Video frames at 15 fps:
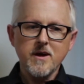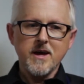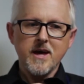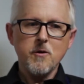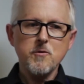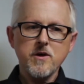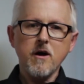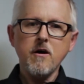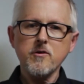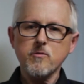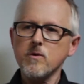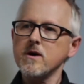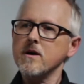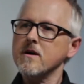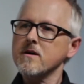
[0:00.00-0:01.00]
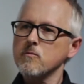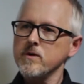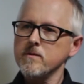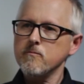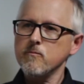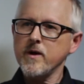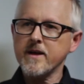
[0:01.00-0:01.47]
was hard work.
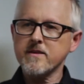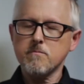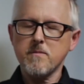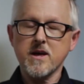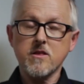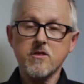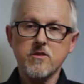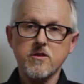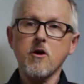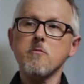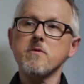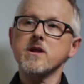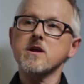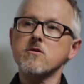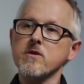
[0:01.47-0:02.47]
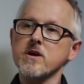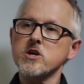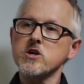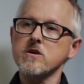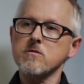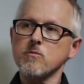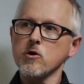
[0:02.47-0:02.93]
We had to make so many
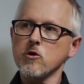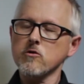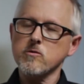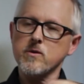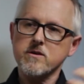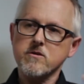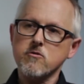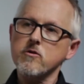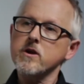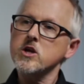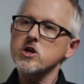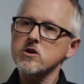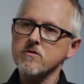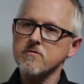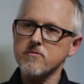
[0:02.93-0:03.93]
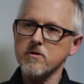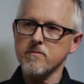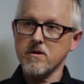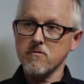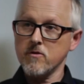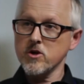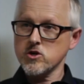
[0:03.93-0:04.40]
creatures, and we also had creatures from
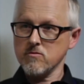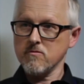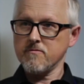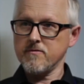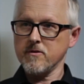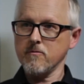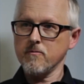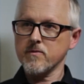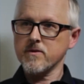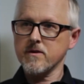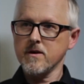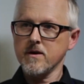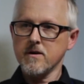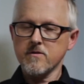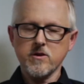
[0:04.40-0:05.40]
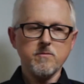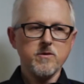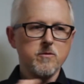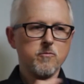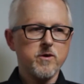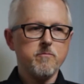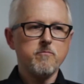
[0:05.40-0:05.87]
the original films. Some of
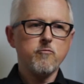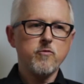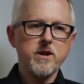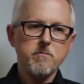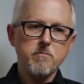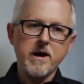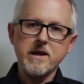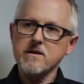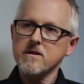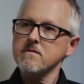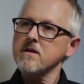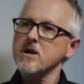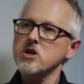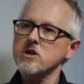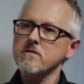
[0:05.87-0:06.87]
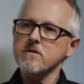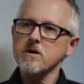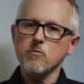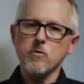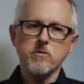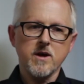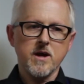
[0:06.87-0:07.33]
them were in really bad condition, so
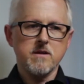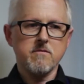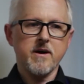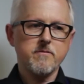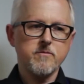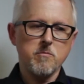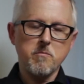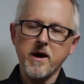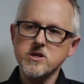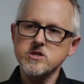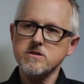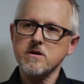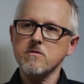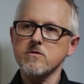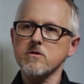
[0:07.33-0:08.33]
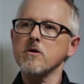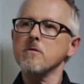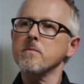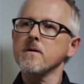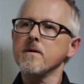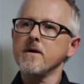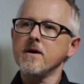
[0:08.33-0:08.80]
we'd kind of have to patch those
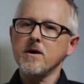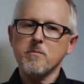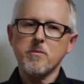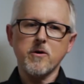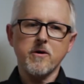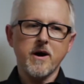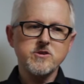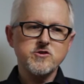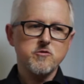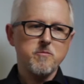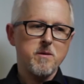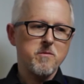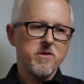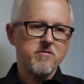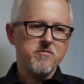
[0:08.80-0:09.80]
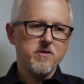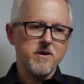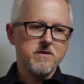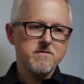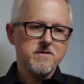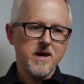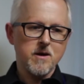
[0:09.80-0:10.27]
up. But I just remember the
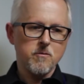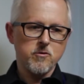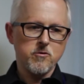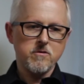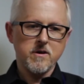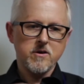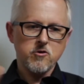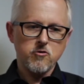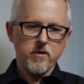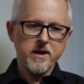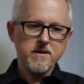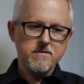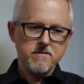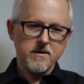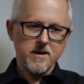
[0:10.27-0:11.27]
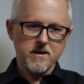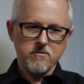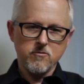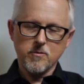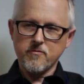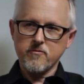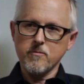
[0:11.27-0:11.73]
first day when all the crates
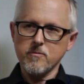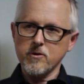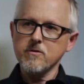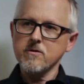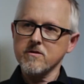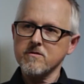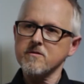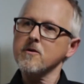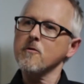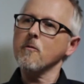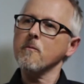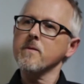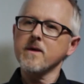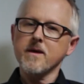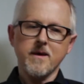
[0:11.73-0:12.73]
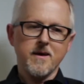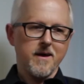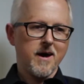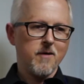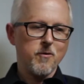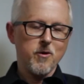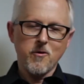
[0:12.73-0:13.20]
turned up from Lucasfilm,
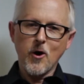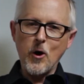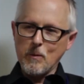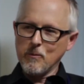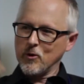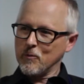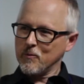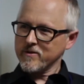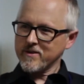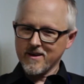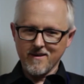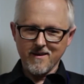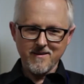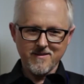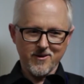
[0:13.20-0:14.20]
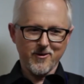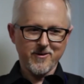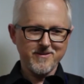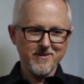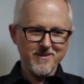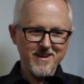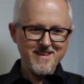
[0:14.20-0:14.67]
and we were opening them. It's like, that's an
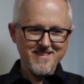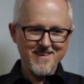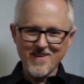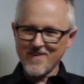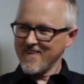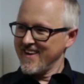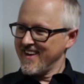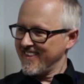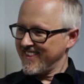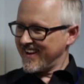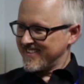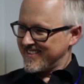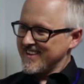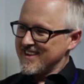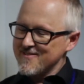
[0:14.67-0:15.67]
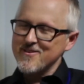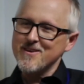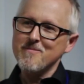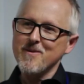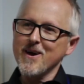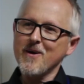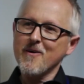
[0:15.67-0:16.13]
R2D2, that's
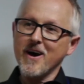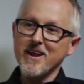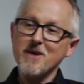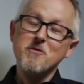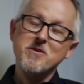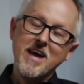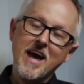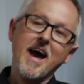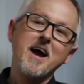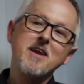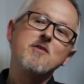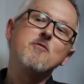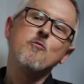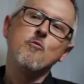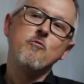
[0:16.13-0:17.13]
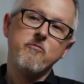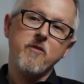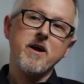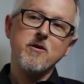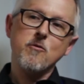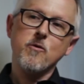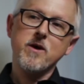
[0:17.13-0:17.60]
C3PO, and it was kind of
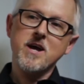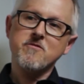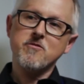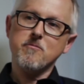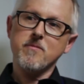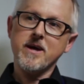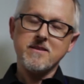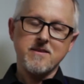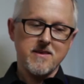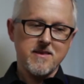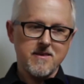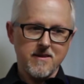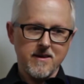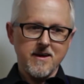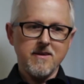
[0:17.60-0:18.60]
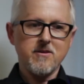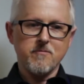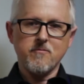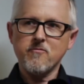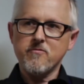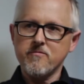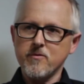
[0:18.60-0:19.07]
very weird for me to see
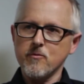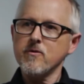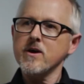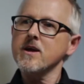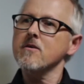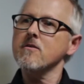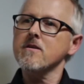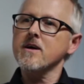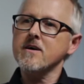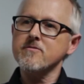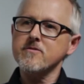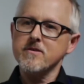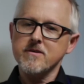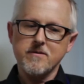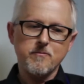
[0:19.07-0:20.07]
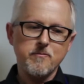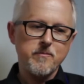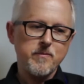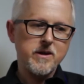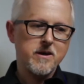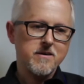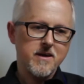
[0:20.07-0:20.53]
them for real after
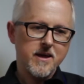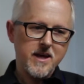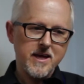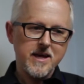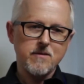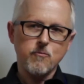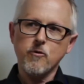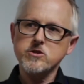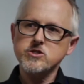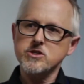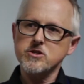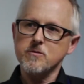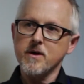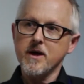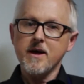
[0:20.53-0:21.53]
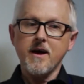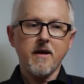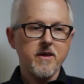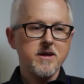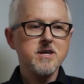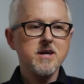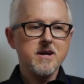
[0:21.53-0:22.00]
as a kid watching them,
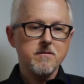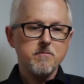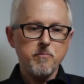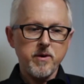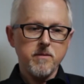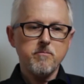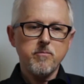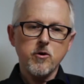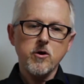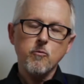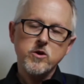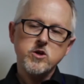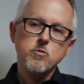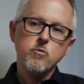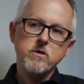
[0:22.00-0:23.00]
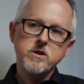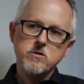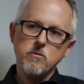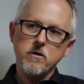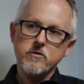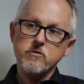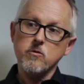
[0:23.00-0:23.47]
and then you could pinpoint which
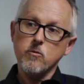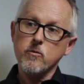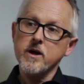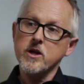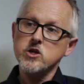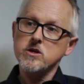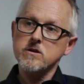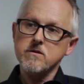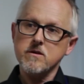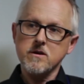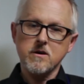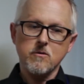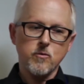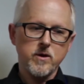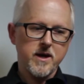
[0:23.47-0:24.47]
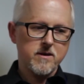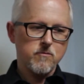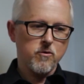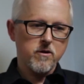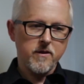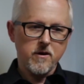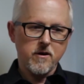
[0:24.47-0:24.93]
ones were which. So, we had
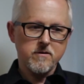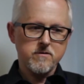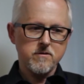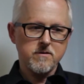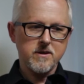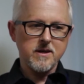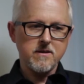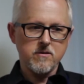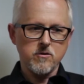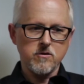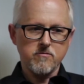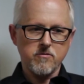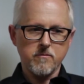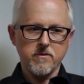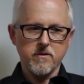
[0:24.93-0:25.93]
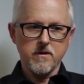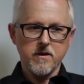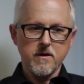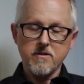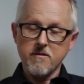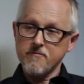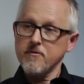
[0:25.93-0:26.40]
one of the R2D2s from
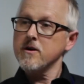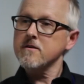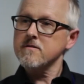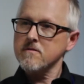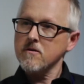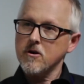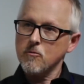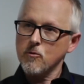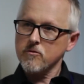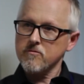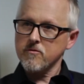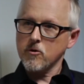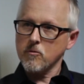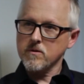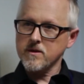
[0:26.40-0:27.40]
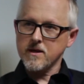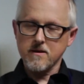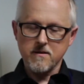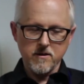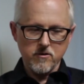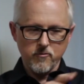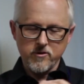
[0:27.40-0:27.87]
the first Star Wars film because he had
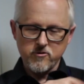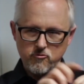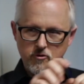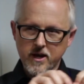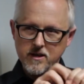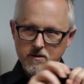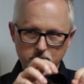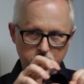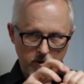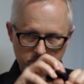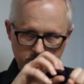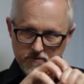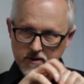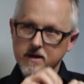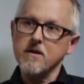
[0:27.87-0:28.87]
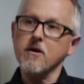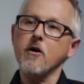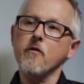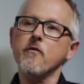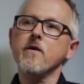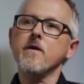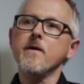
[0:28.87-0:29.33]
his little restraining bolt thing
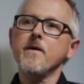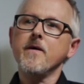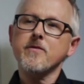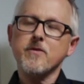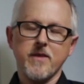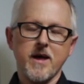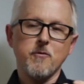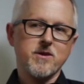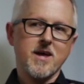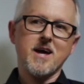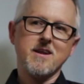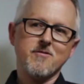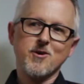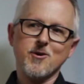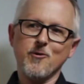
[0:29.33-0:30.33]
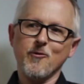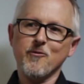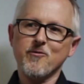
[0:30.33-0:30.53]
on, so that was kind of a cool